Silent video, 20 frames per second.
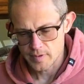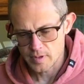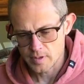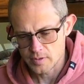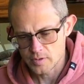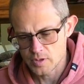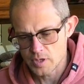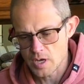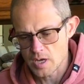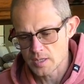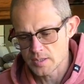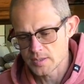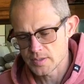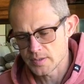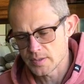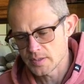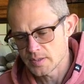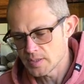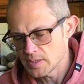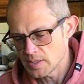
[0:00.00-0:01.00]
shots of
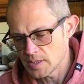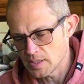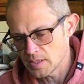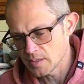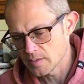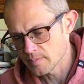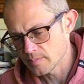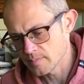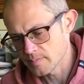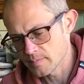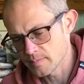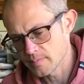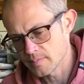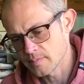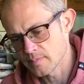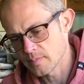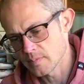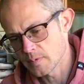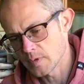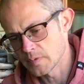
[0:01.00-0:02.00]
the tea
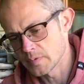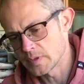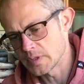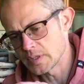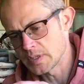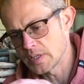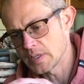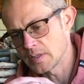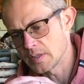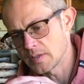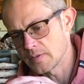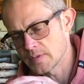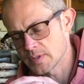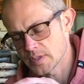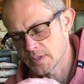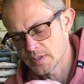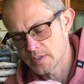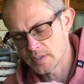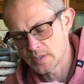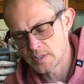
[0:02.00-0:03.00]
leaves,
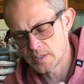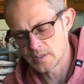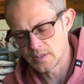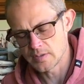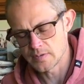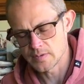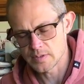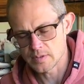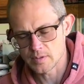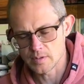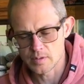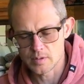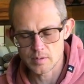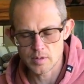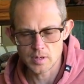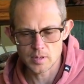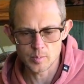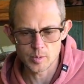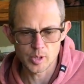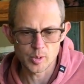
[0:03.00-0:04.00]
because the tea leaves are
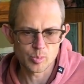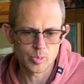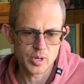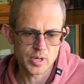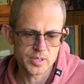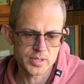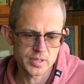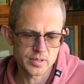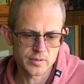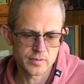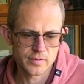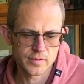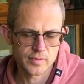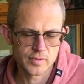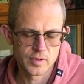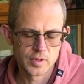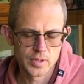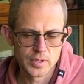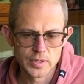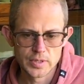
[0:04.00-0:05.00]
incredibly impressive
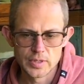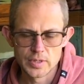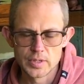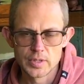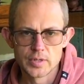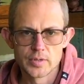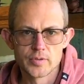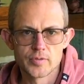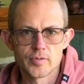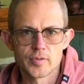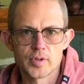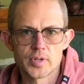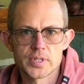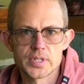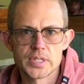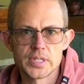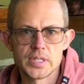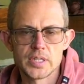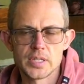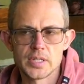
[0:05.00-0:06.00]
for a
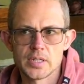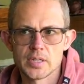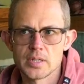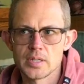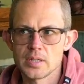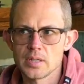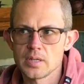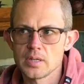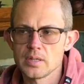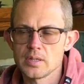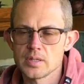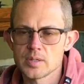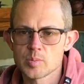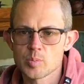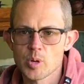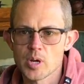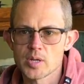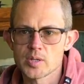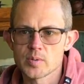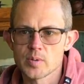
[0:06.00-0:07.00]
tea in this
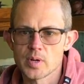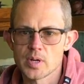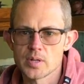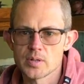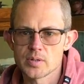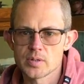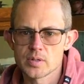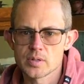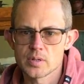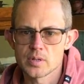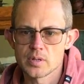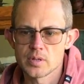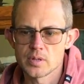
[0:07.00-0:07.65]
price range.